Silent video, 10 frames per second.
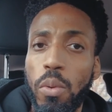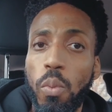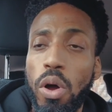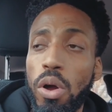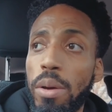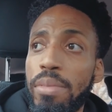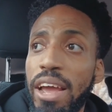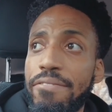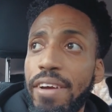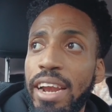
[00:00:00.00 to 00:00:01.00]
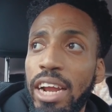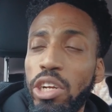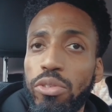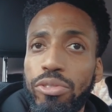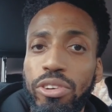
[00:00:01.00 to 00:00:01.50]
Welcome that
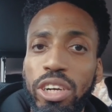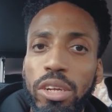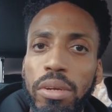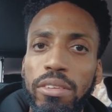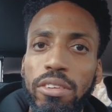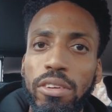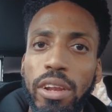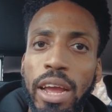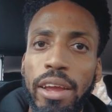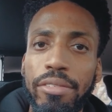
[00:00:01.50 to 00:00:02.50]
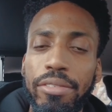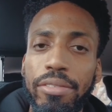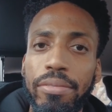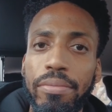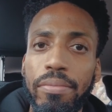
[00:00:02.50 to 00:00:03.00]
financial freedom into your
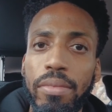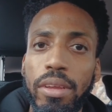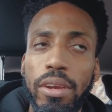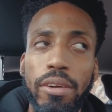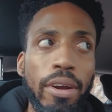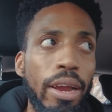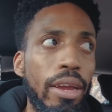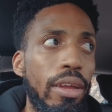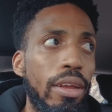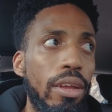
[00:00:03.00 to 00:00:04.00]
life, right?